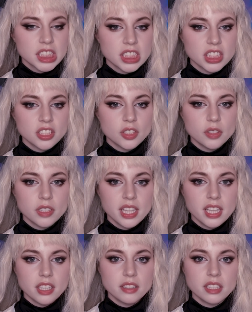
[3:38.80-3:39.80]
No
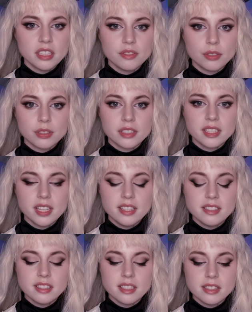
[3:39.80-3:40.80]
accounting for
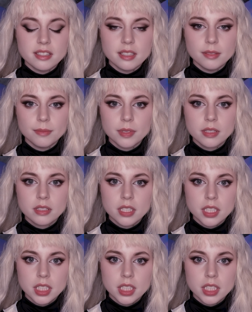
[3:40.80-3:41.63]
taste, it seems.